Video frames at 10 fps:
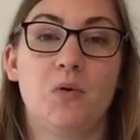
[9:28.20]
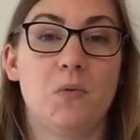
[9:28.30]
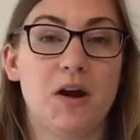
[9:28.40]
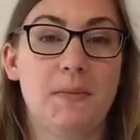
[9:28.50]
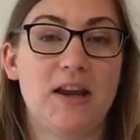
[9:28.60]
We
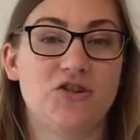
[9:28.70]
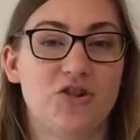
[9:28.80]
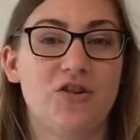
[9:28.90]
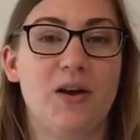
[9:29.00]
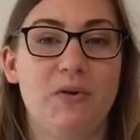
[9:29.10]
want to make
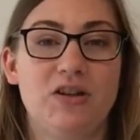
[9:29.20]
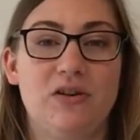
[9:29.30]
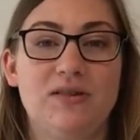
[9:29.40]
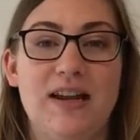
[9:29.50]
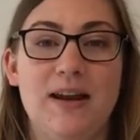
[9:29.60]
sure that we
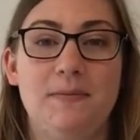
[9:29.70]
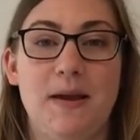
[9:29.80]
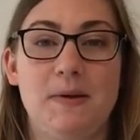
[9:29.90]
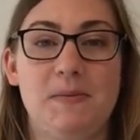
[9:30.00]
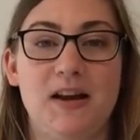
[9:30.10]
don't take
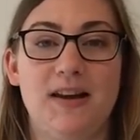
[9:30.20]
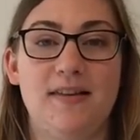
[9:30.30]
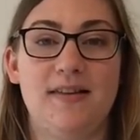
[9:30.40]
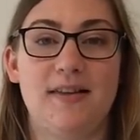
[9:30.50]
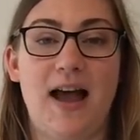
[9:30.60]
baby
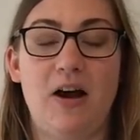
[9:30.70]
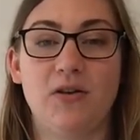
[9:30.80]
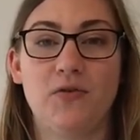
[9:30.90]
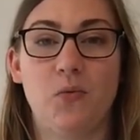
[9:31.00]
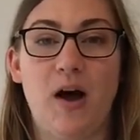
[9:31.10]
bunnies
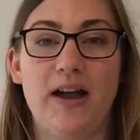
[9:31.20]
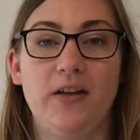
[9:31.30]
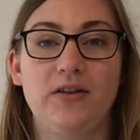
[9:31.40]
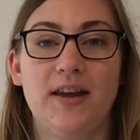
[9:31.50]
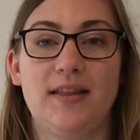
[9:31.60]
out of the
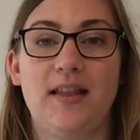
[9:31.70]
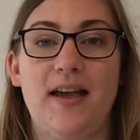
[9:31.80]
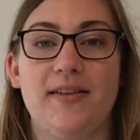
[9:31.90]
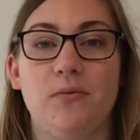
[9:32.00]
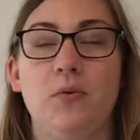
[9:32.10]
wild
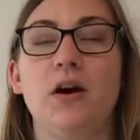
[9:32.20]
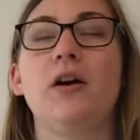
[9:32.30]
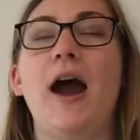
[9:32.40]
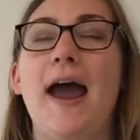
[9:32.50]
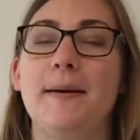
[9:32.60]
unless
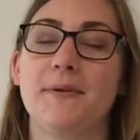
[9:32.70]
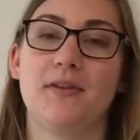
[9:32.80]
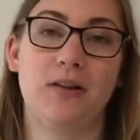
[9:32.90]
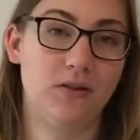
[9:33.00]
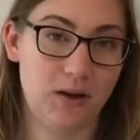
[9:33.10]
we're
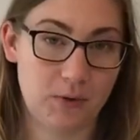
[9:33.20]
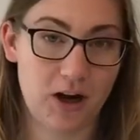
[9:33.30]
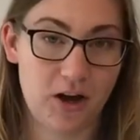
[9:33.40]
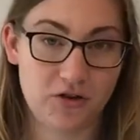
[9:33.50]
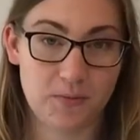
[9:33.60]
absolutely
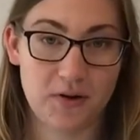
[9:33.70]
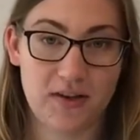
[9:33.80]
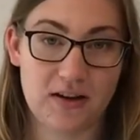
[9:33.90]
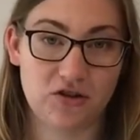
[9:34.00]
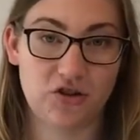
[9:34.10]

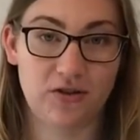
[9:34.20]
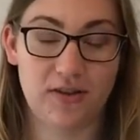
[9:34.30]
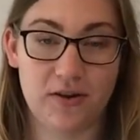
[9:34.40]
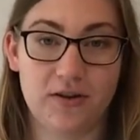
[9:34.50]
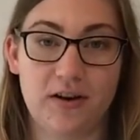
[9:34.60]
100%
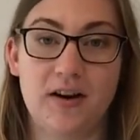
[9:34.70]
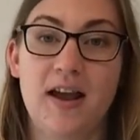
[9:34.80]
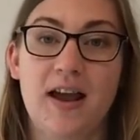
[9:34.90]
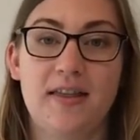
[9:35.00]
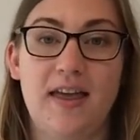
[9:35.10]
certain
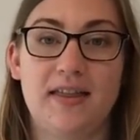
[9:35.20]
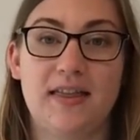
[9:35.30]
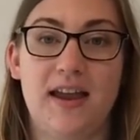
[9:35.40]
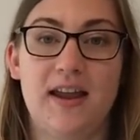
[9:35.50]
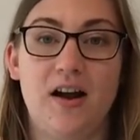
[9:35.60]

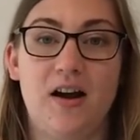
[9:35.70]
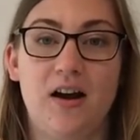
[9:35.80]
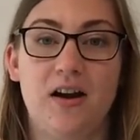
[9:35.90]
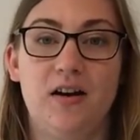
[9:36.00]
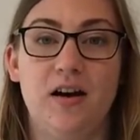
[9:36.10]
that they
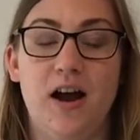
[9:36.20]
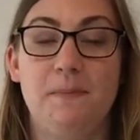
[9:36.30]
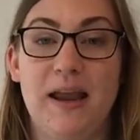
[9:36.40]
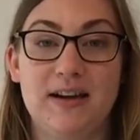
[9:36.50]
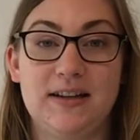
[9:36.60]
are
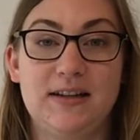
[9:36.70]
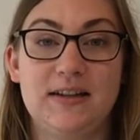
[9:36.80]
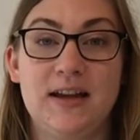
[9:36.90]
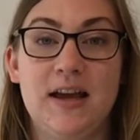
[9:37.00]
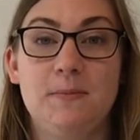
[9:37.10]

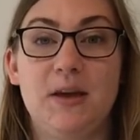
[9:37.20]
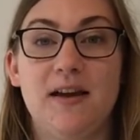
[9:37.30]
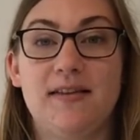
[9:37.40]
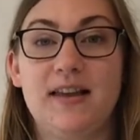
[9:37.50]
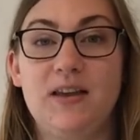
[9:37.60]
abandoned,
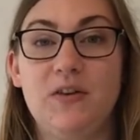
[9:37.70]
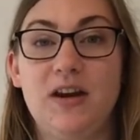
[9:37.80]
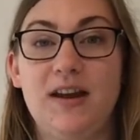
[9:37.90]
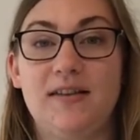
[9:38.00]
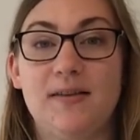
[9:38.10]
because
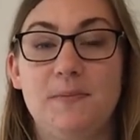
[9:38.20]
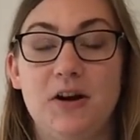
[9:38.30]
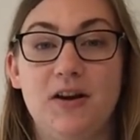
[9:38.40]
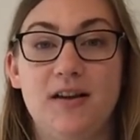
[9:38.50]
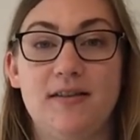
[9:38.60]
even
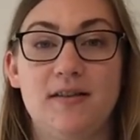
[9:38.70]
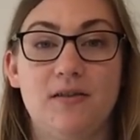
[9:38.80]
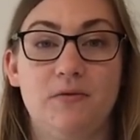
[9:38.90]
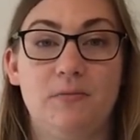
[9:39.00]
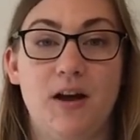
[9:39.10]

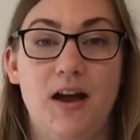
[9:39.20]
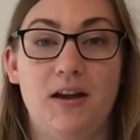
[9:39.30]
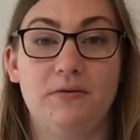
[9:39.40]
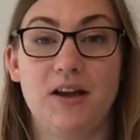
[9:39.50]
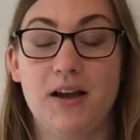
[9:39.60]
experienced
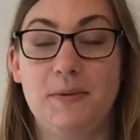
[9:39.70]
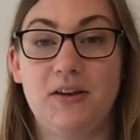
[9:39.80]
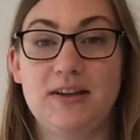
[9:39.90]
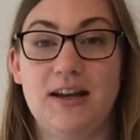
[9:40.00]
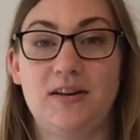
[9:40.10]

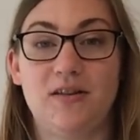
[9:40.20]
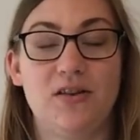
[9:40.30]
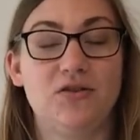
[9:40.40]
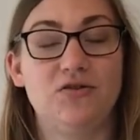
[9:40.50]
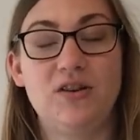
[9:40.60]

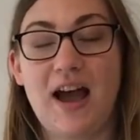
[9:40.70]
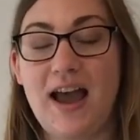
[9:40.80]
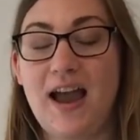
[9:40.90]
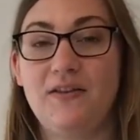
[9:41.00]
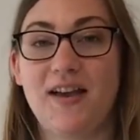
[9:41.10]
rehabilitators do
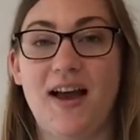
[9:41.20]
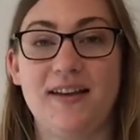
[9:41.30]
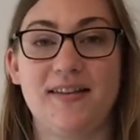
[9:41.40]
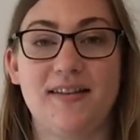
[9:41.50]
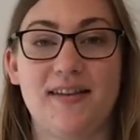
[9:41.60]
not have a
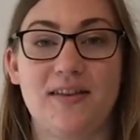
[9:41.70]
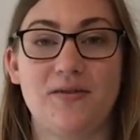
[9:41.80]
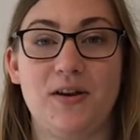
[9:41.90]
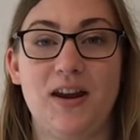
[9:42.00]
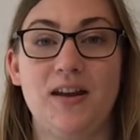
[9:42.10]
high
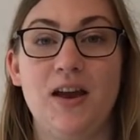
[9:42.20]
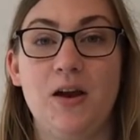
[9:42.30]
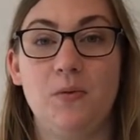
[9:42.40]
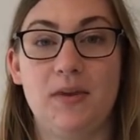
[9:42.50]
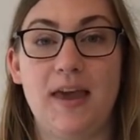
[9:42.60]
success rate
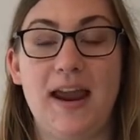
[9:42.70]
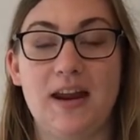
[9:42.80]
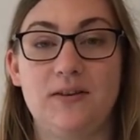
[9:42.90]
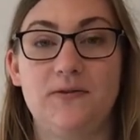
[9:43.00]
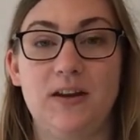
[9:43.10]
with
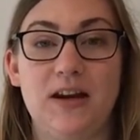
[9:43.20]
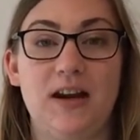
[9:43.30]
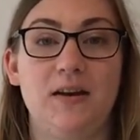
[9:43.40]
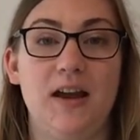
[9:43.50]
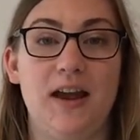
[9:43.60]
hand
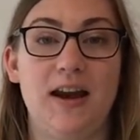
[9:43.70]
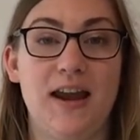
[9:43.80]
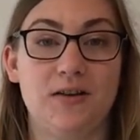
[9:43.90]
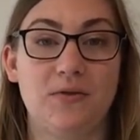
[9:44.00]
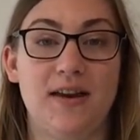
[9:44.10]
feeding and
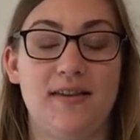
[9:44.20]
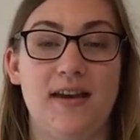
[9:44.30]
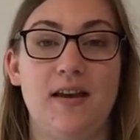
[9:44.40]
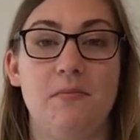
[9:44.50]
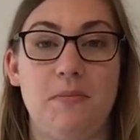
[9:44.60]
hand
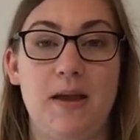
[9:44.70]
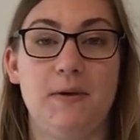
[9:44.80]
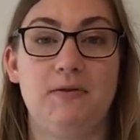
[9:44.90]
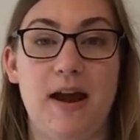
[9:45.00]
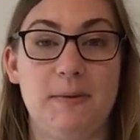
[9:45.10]
raising
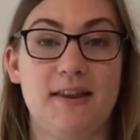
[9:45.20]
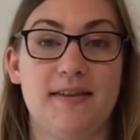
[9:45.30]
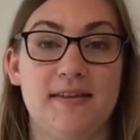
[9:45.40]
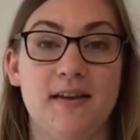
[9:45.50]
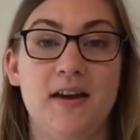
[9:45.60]
baby
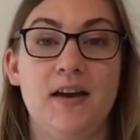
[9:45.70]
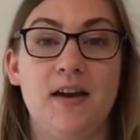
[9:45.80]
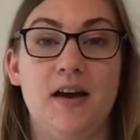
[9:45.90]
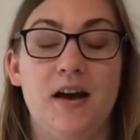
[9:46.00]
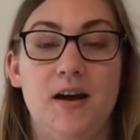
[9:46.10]
rabbits.
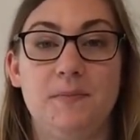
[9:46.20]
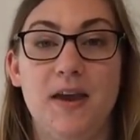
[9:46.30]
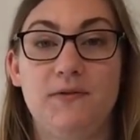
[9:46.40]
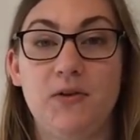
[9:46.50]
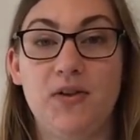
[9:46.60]

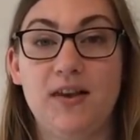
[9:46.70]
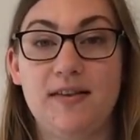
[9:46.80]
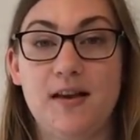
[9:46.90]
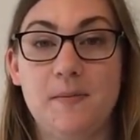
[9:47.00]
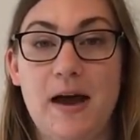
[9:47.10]
If you
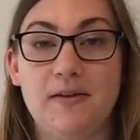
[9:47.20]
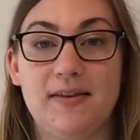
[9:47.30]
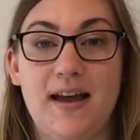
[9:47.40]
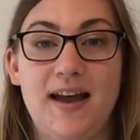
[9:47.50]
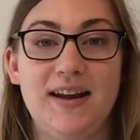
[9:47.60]
see some
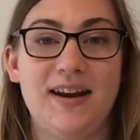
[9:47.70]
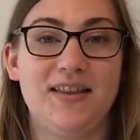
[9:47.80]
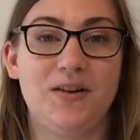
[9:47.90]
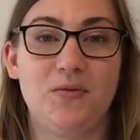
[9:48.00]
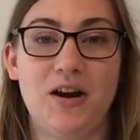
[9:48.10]
outside
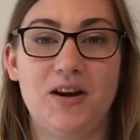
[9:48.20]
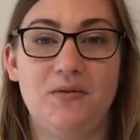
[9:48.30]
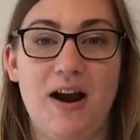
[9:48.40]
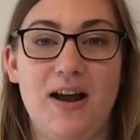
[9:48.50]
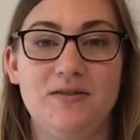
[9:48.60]
and they're running
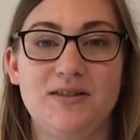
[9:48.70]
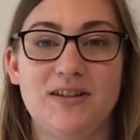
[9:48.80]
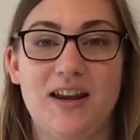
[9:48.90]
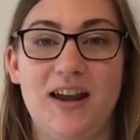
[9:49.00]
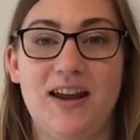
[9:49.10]

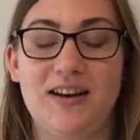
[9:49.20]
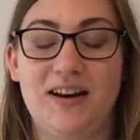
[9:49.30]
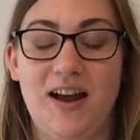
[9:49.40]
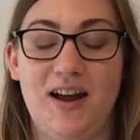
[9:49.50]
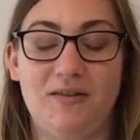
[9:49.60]
around
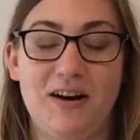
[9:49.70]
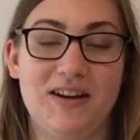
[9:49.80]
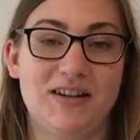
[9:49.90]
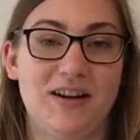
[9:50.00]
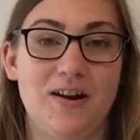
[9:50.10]
and
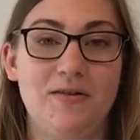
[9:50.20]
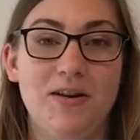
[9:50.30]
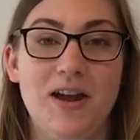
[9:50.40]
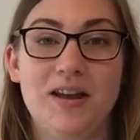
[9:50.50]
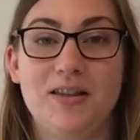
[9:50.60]
ready to go,
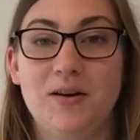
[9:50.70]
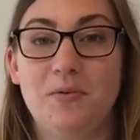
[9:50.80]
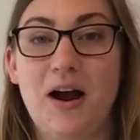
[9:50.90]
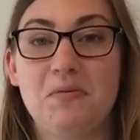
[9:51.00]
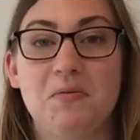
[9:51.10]
they're
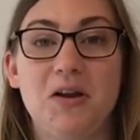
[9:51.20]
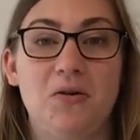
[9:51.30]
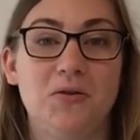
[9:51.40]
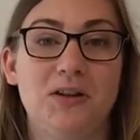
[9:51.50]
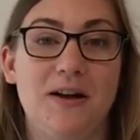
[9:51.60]

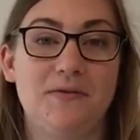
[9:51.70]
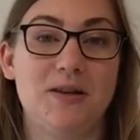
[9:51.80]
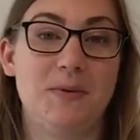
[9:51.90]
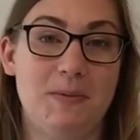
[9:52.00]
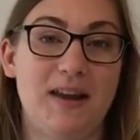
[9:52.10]
probably old enough
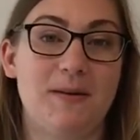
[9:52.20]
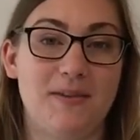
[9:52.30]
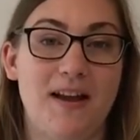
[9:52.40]
to be by